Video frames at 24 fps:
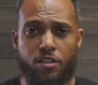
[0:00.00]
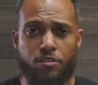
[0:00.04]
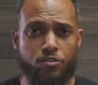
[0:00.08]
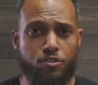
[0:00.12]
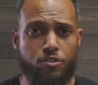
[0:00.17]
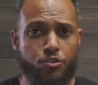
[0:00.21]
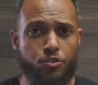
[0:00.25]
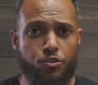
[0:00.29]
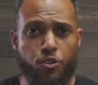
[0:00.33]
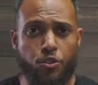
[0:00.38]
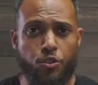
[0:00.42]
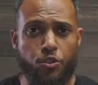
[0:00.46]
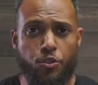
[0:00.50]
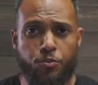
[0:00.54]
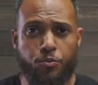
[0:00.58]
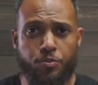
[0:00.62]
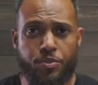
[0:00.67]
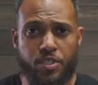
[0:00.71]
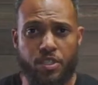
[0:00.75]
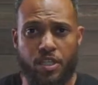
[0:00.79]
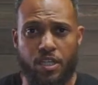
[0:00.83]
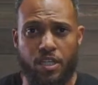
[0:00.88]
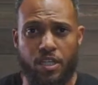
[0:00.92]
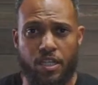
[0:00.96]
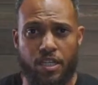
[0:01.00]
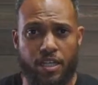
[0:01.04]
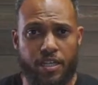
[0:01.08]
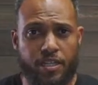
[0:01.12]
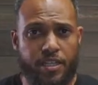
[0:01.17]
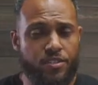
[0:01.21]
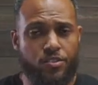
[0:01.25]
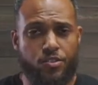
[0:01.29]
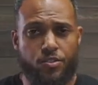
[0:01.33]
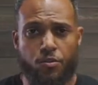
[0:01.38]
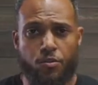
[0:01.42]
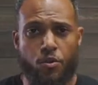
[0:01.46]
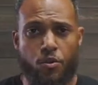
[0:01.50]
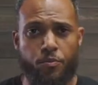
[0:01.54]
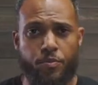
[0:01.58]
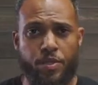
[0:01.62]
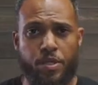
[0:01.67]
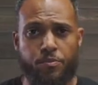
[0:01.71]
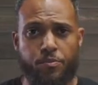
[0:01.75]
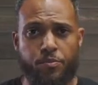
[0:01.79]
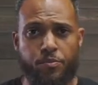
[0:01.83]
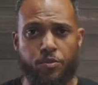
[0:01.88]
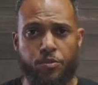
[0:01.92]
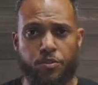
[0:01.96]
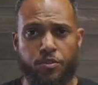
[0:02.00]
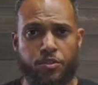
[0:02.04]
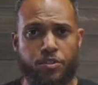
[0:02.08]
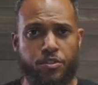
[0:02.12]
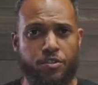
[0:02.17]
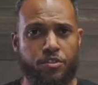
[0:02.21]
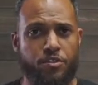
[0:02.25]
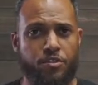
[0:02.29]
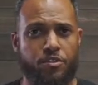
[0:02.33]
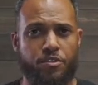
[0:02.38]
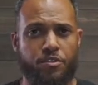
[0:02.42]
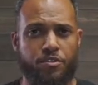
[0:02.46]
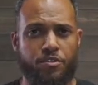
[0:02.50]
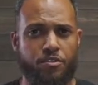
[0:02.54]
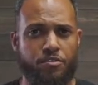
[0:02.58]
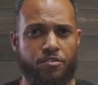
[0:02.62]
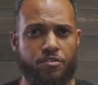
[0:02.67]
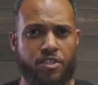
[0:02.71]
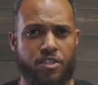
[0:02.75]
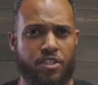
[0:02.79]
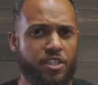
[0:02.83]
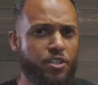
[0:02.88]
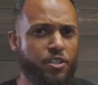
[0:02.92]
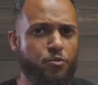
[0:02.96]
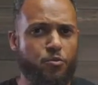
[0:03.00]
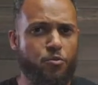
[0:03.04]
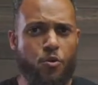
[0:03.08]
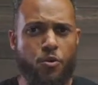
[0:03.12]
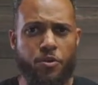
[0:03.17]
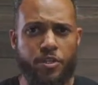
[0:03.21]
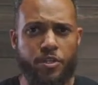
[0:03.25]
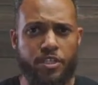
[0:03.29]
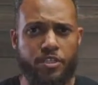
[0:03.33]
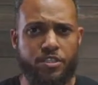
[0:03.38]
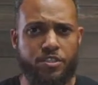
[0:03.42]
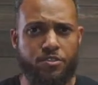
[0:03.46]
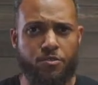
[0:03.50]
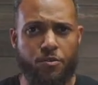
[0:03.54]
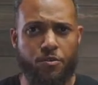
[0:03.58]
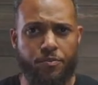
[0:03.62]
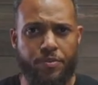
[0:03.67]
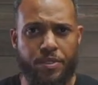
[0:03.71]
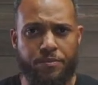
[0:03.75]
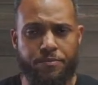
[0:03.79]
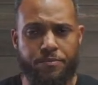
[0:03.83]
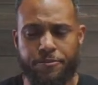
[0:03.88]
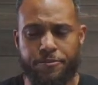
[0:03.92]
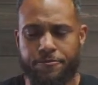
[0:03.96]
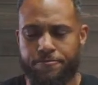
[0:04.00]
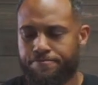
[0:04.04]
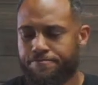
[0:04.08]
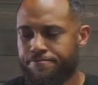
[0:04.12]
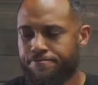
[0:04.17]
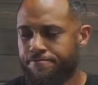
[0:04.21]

troops against your own people or declare war against your own people.